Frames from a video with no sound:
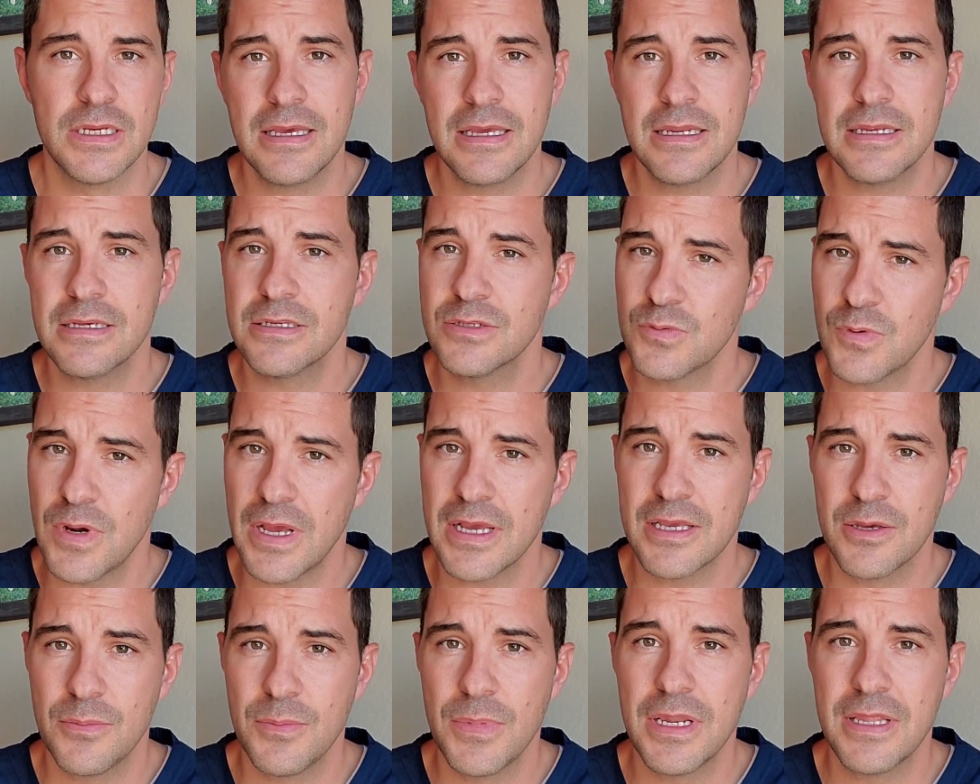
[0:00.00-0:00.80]
It is
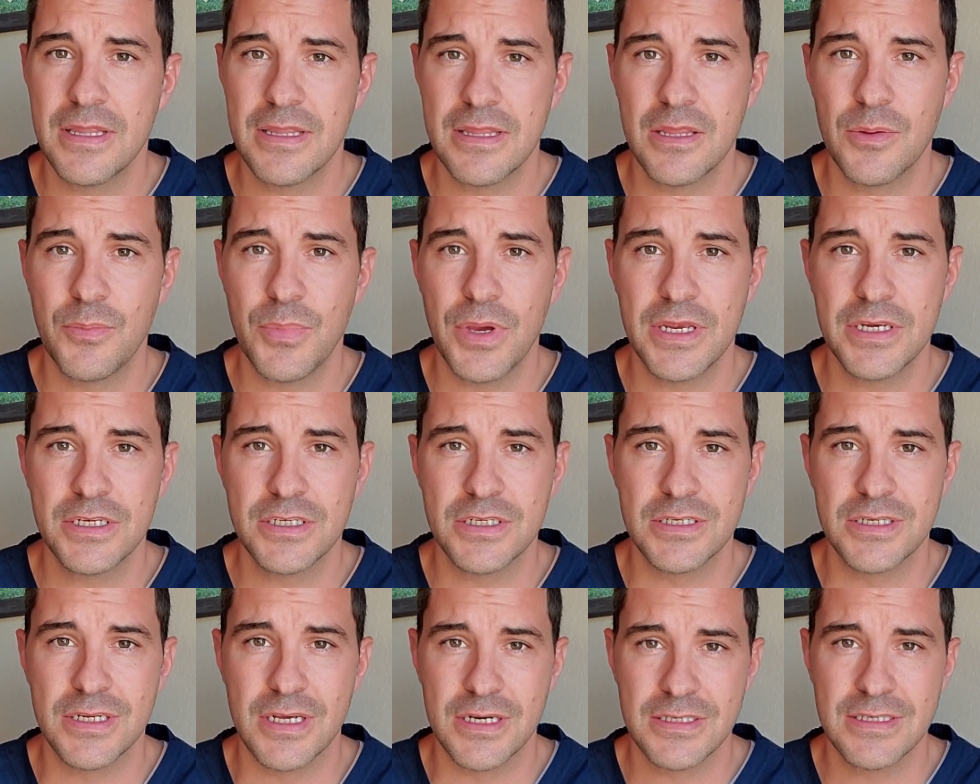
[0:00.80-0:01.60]
recommended that the
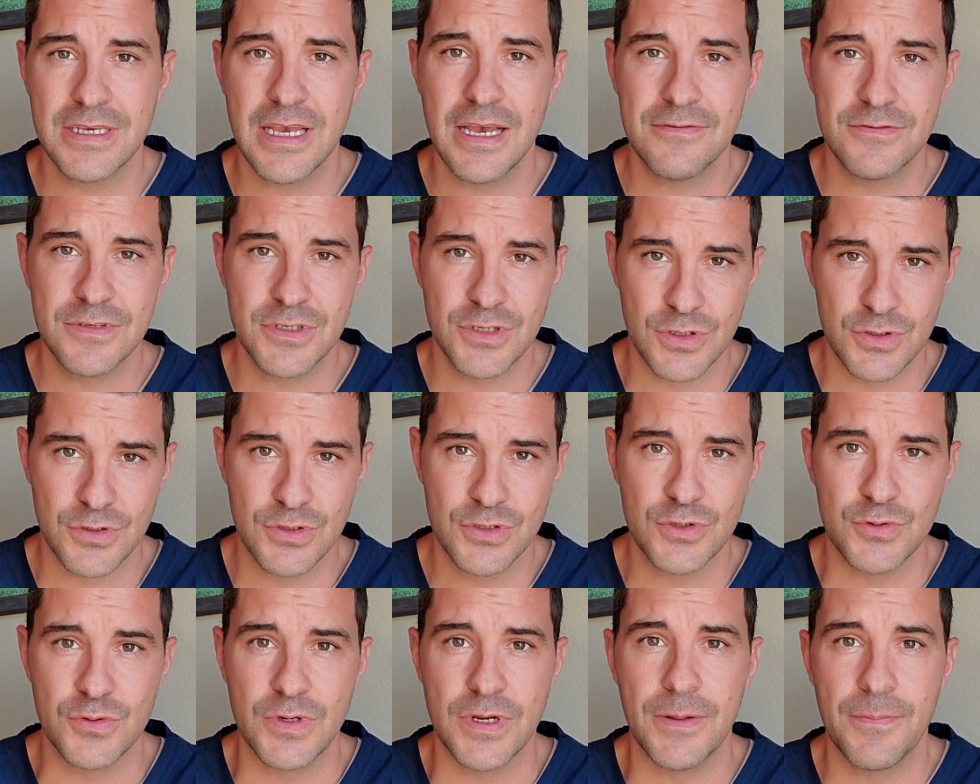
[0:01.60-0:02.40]
patient does have
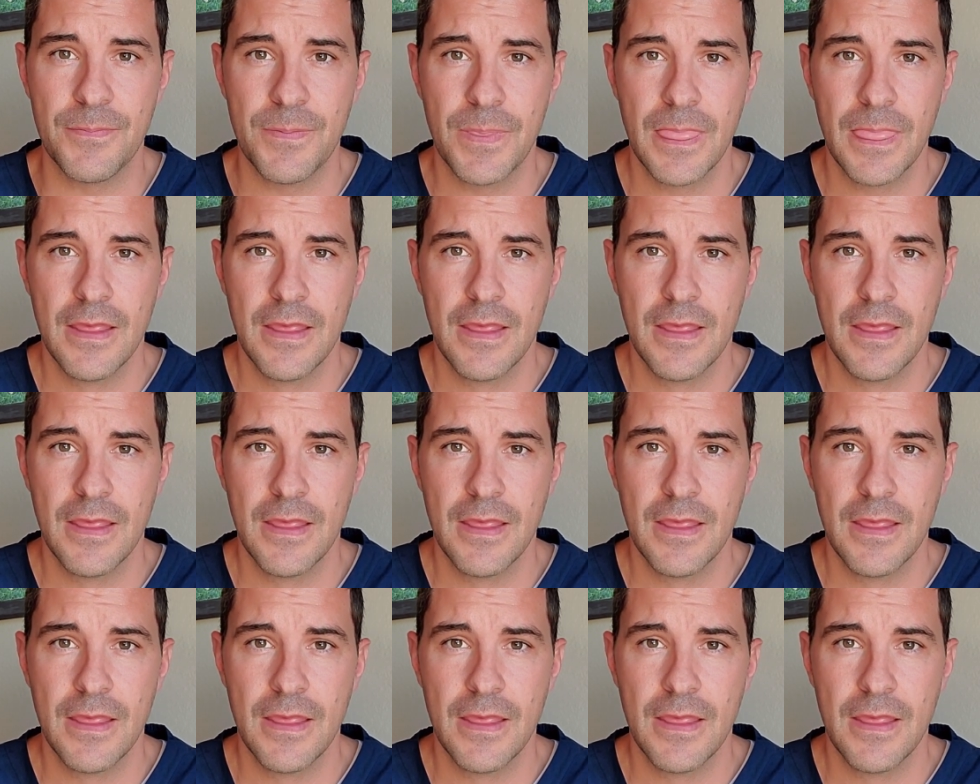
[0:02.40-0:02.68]
surgery.